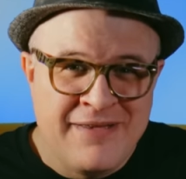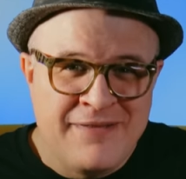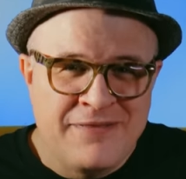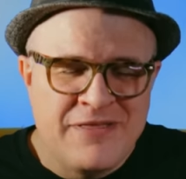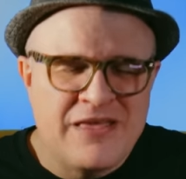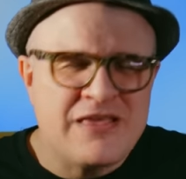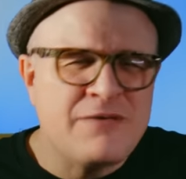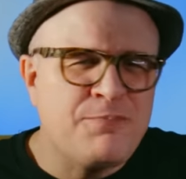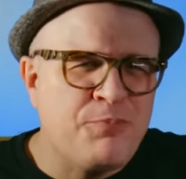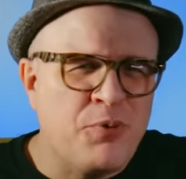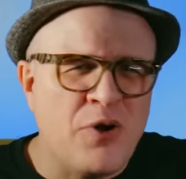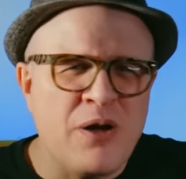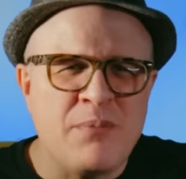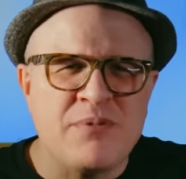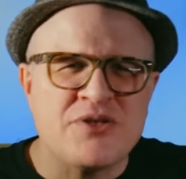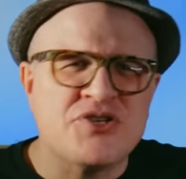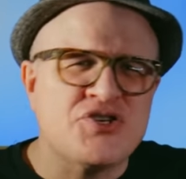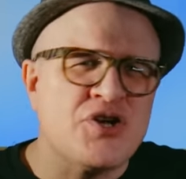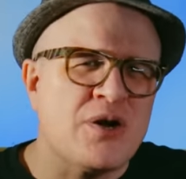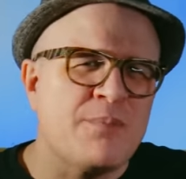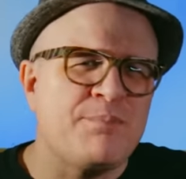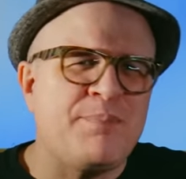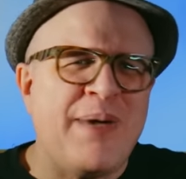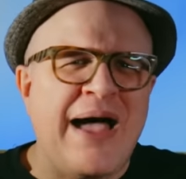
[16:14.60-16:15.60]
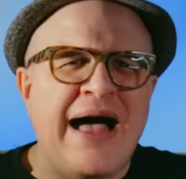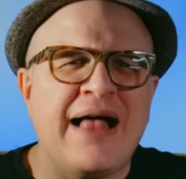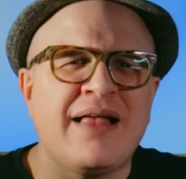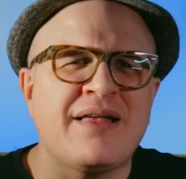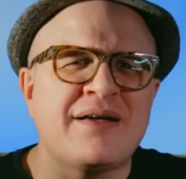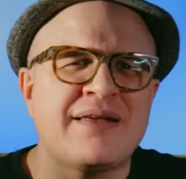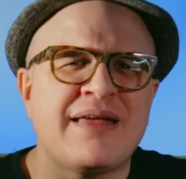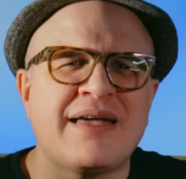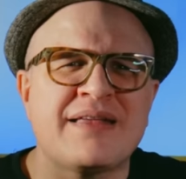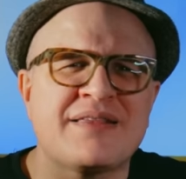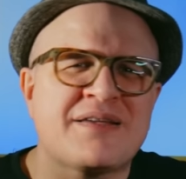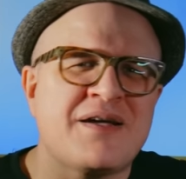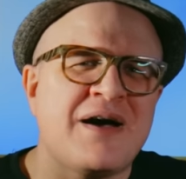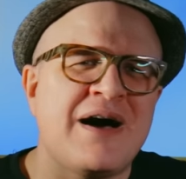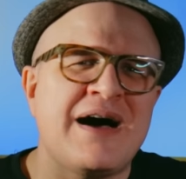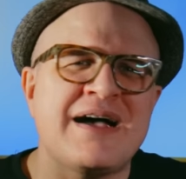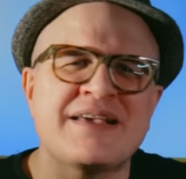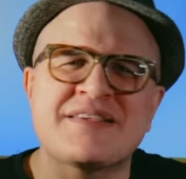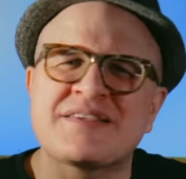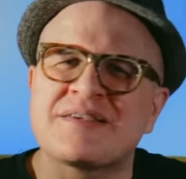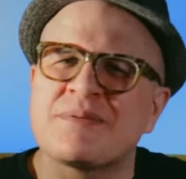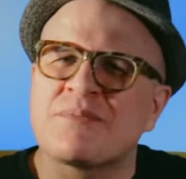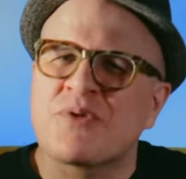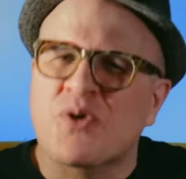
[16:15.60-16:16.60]
This premature ballad had
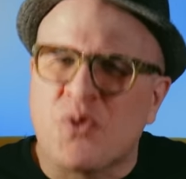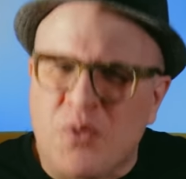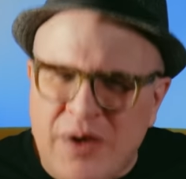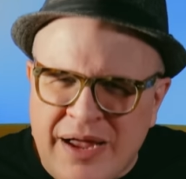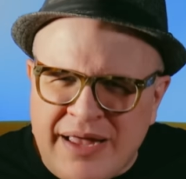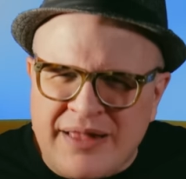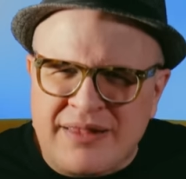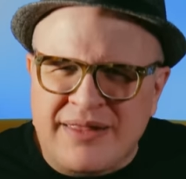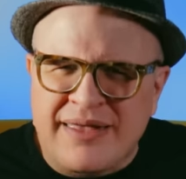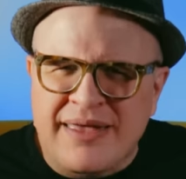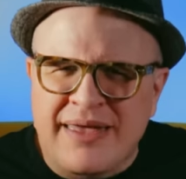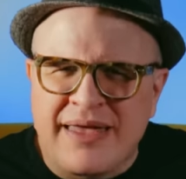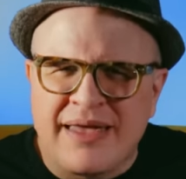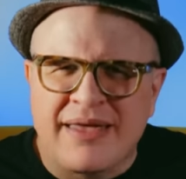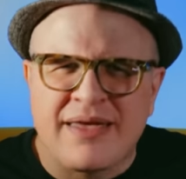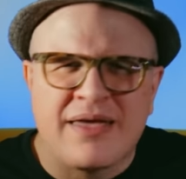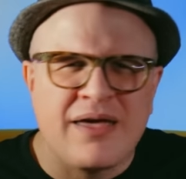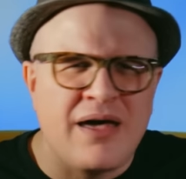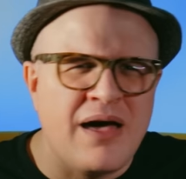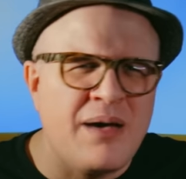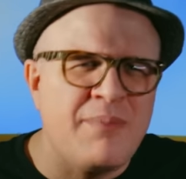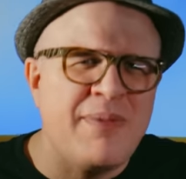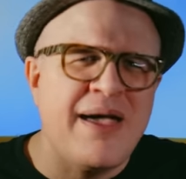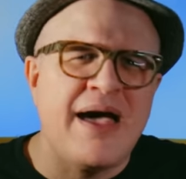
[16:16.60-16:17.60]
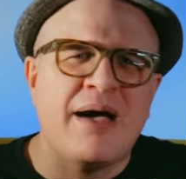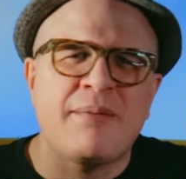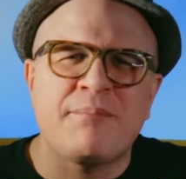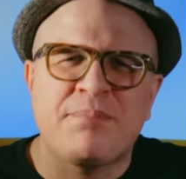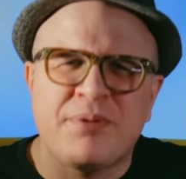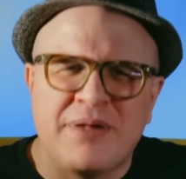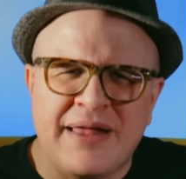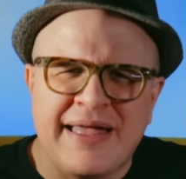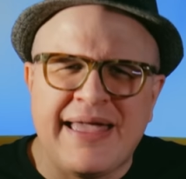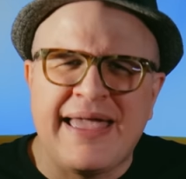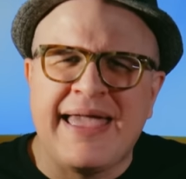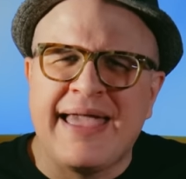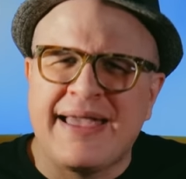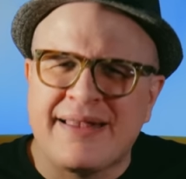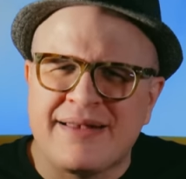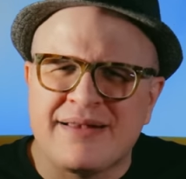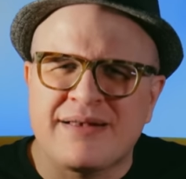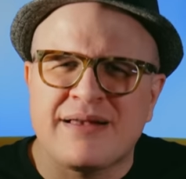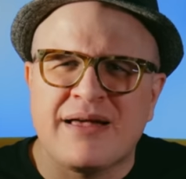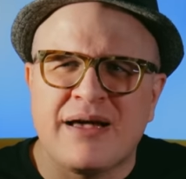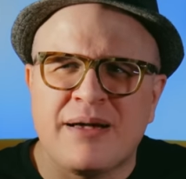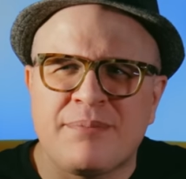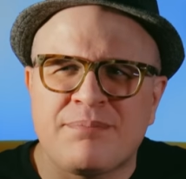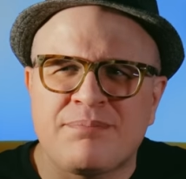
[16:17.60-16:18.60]
cost them greatly, and Come Out and Play
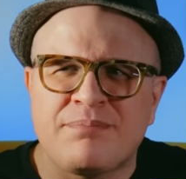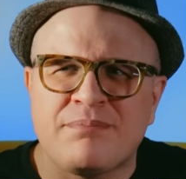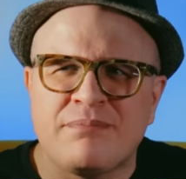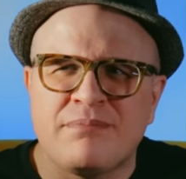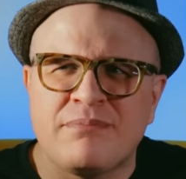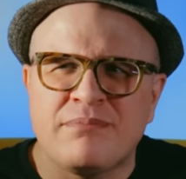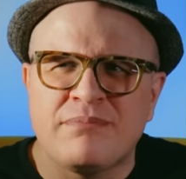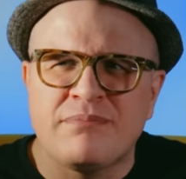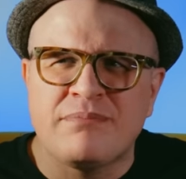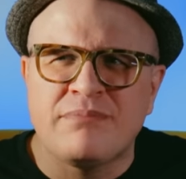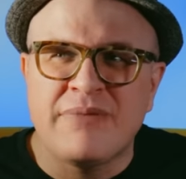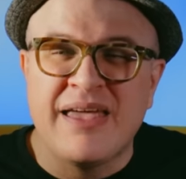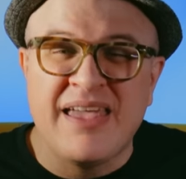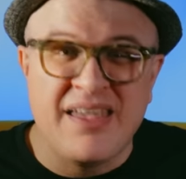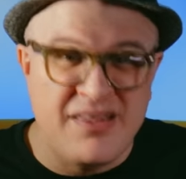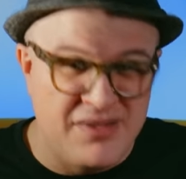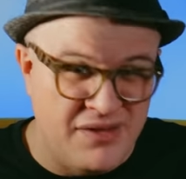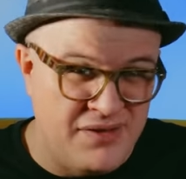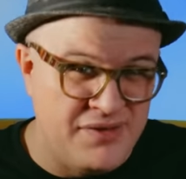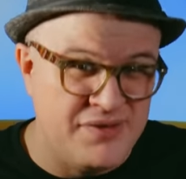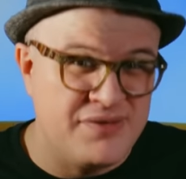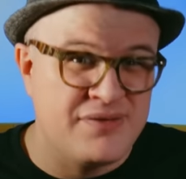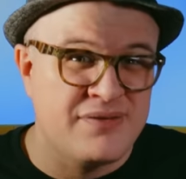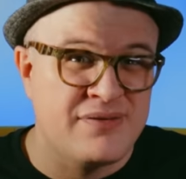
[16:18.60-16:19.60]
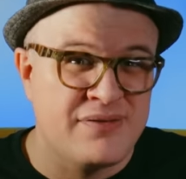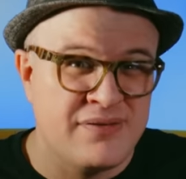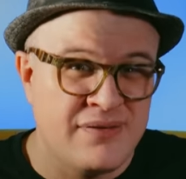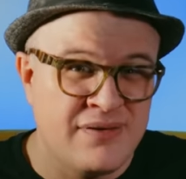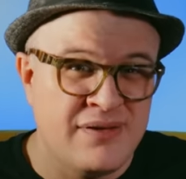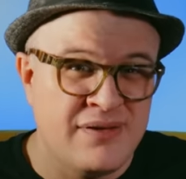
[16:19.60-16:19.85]
ended up hitless.